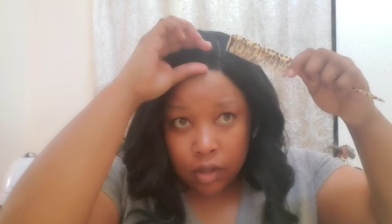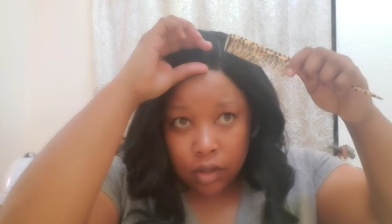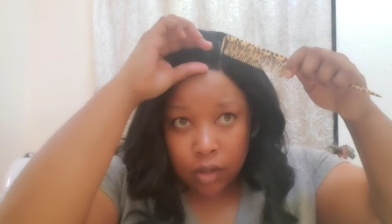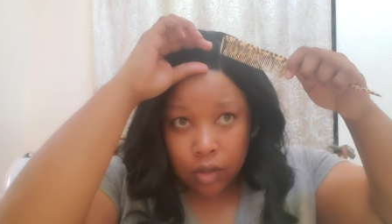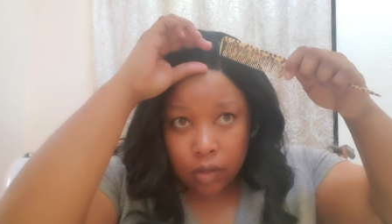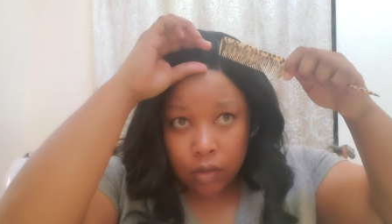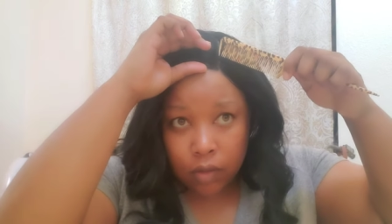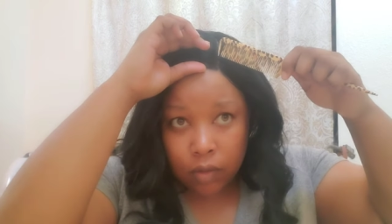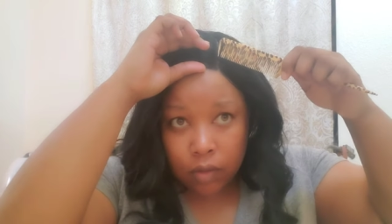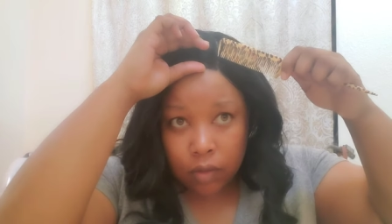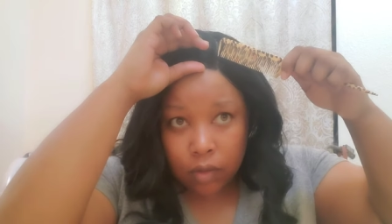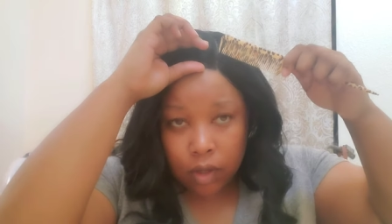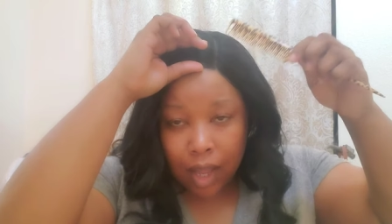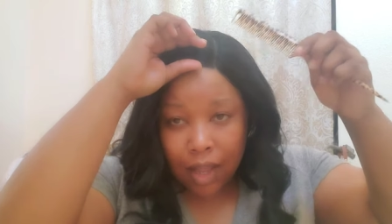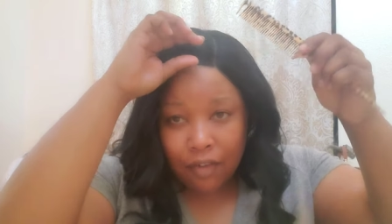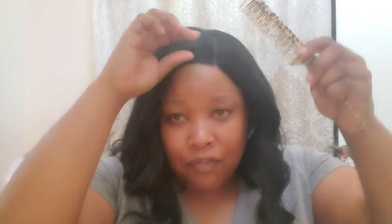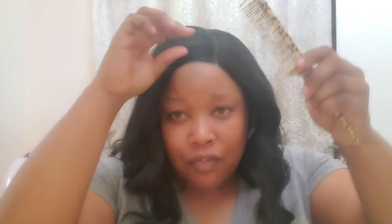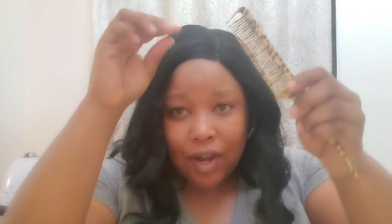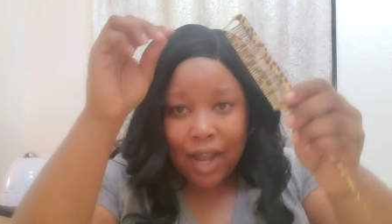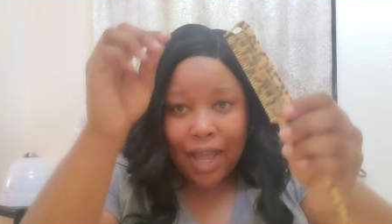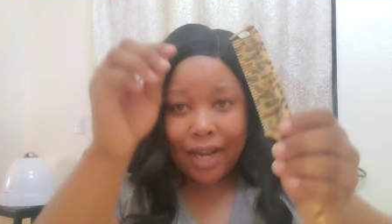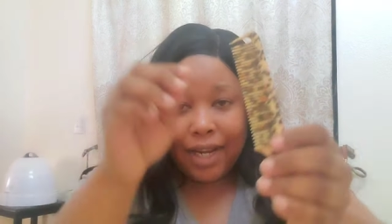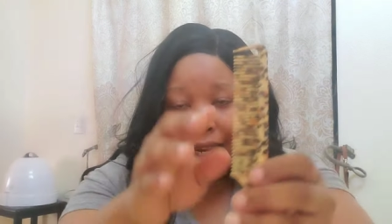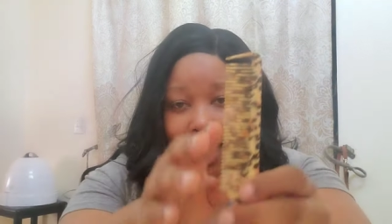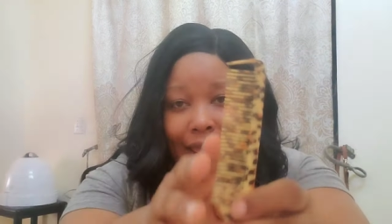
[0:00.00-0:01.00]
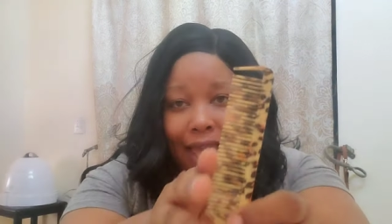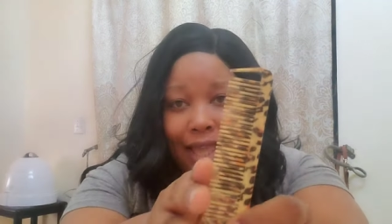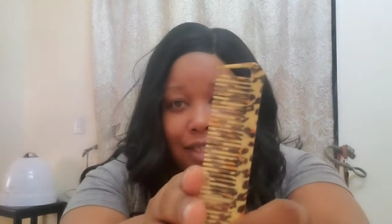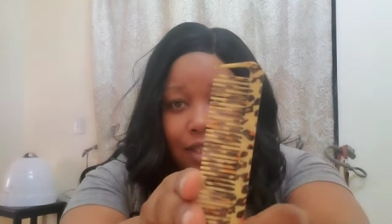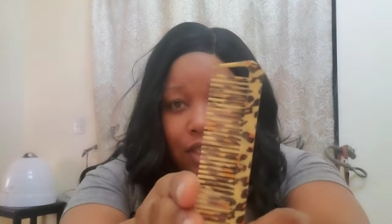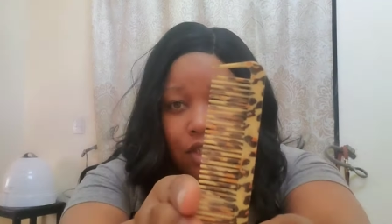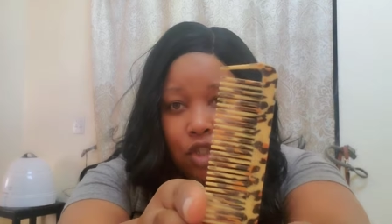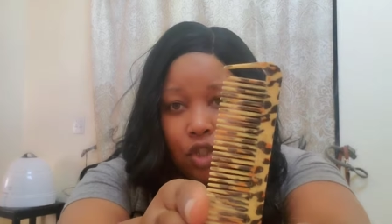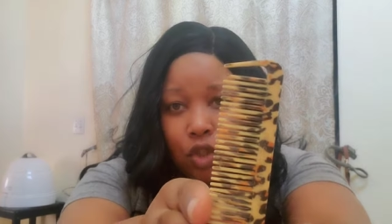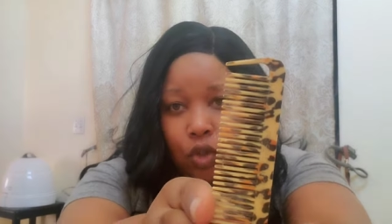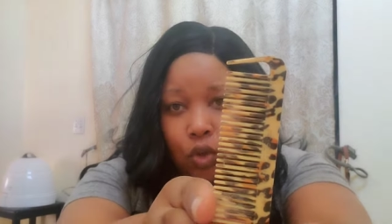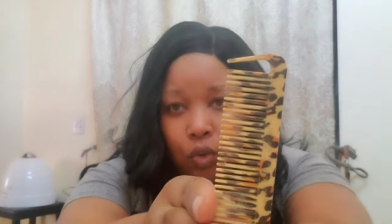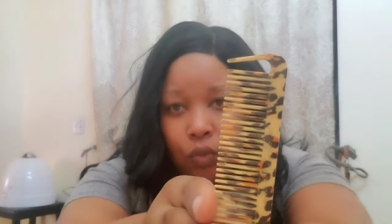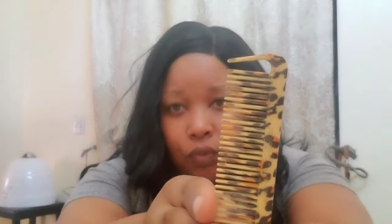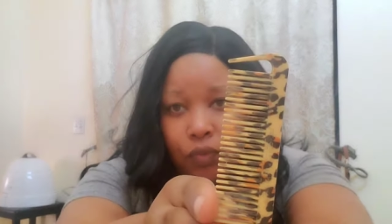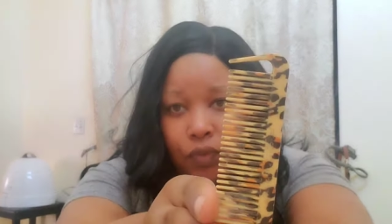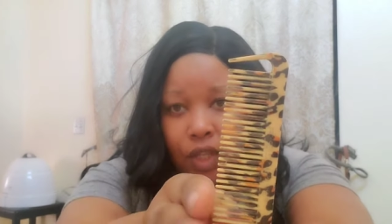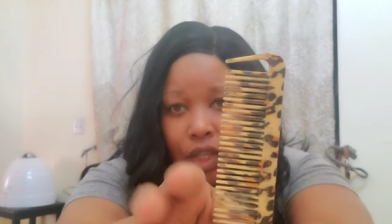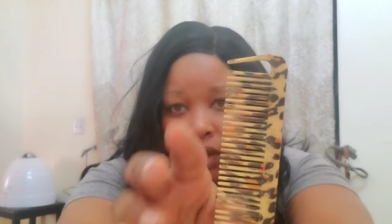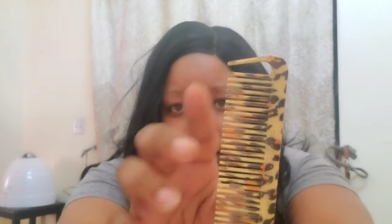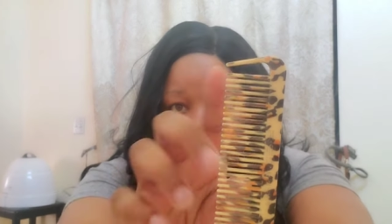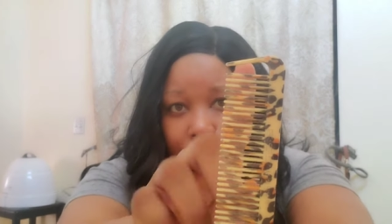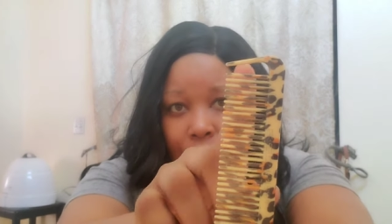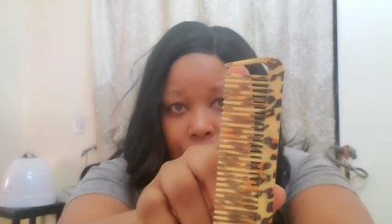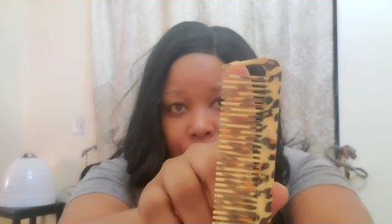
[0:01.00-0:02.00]
Huh? I forgot it has this little
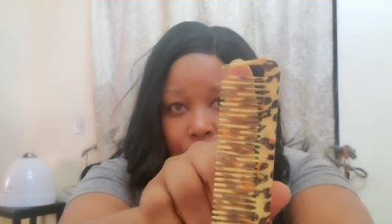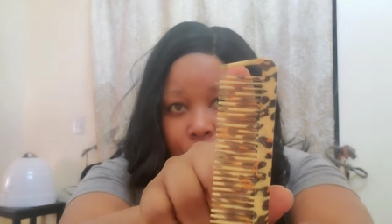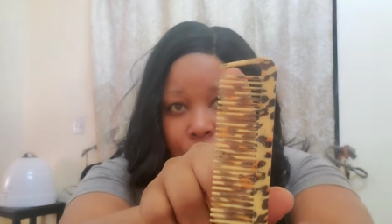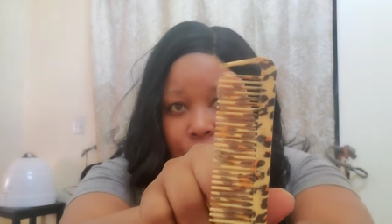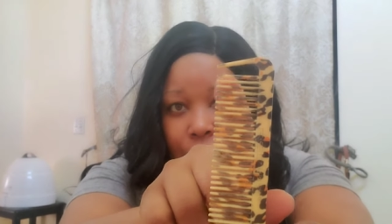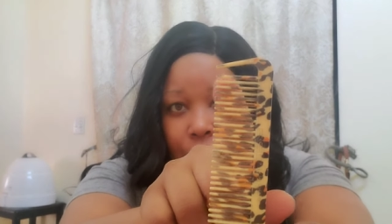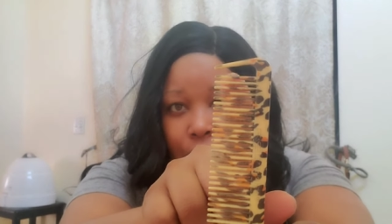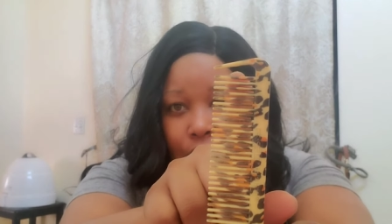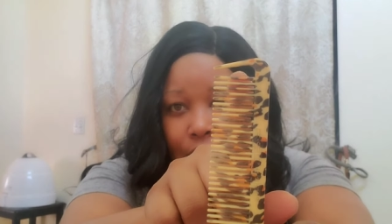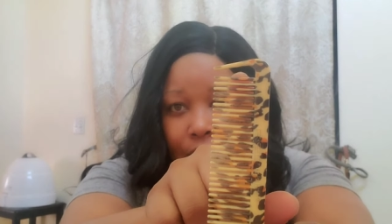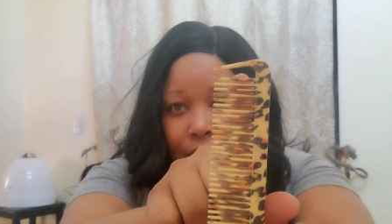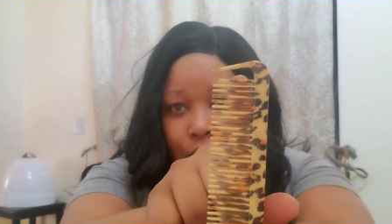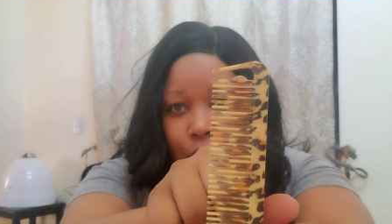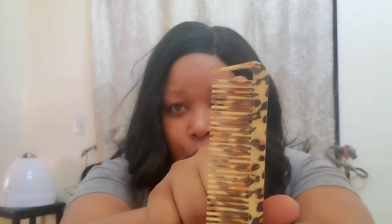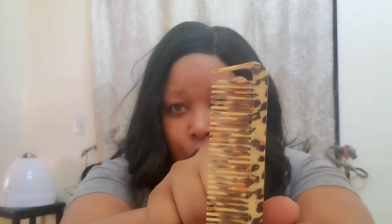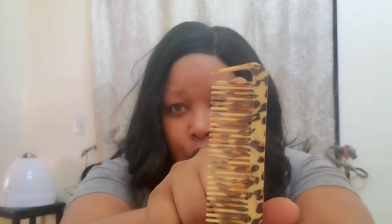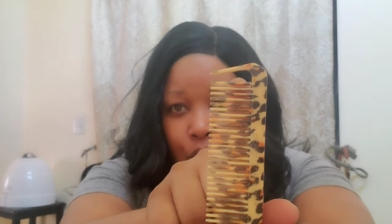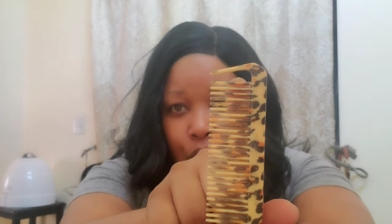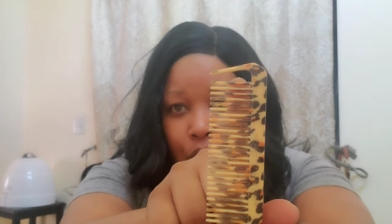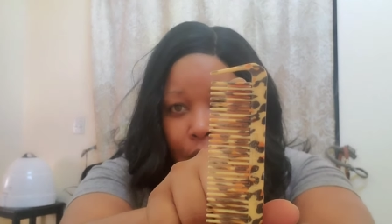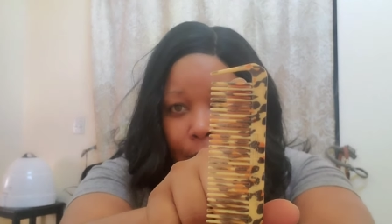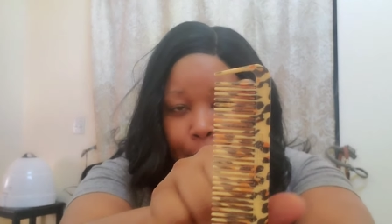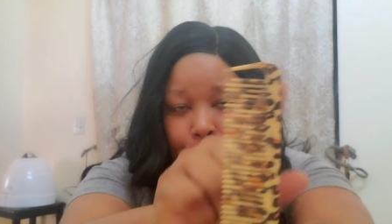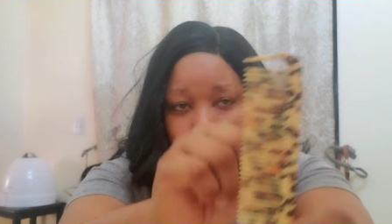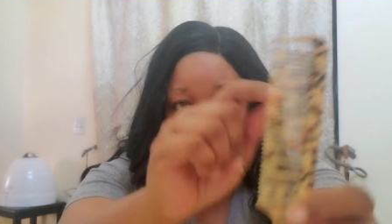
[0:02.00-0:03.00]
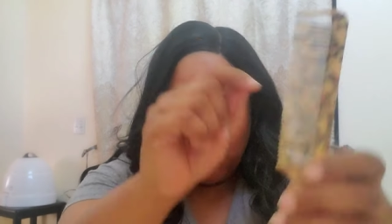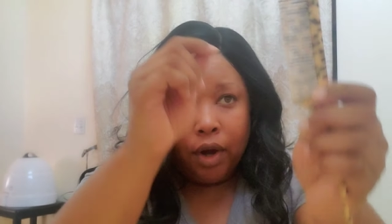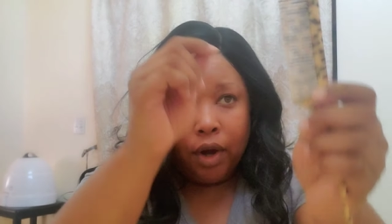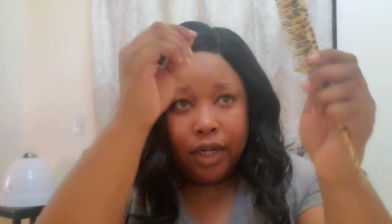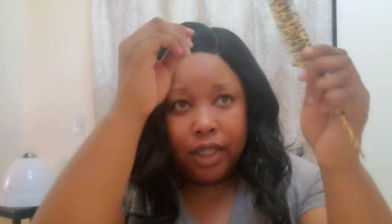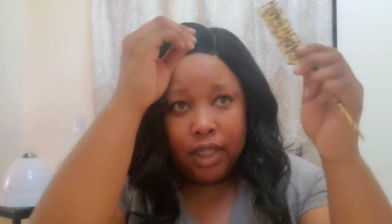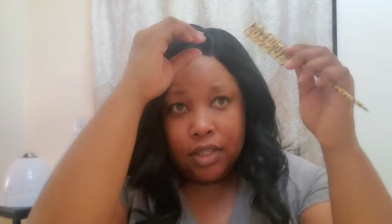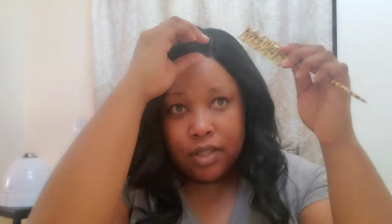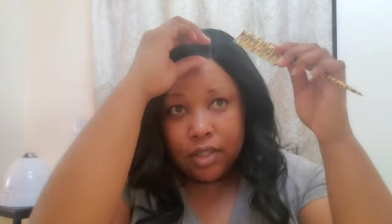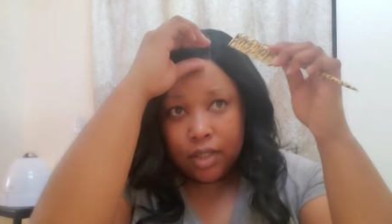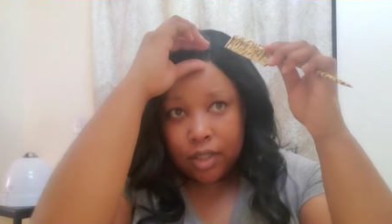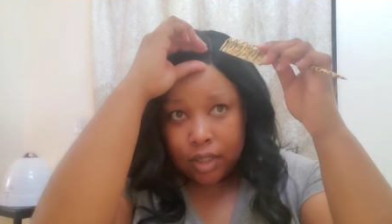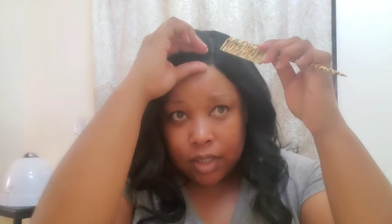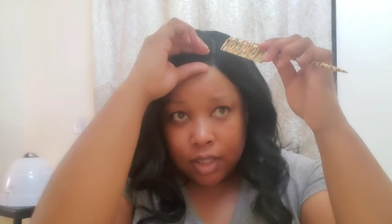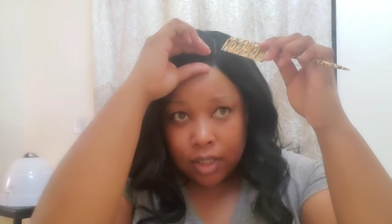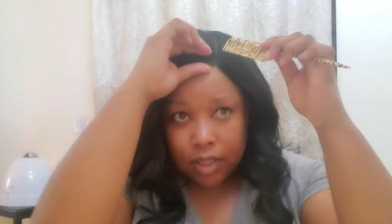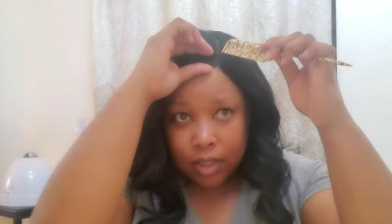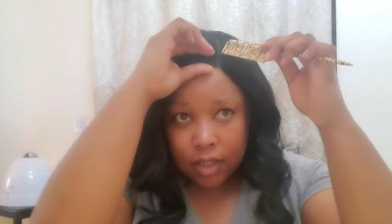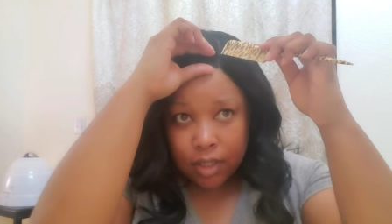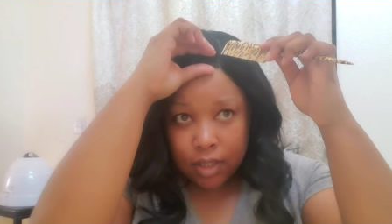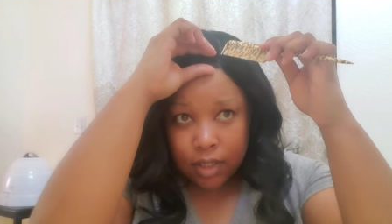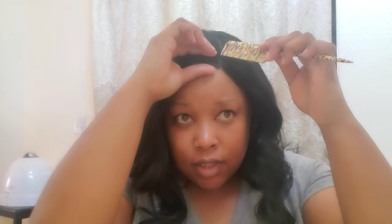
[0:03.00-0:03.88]
thing right here. You see, you guys, where you can part easily.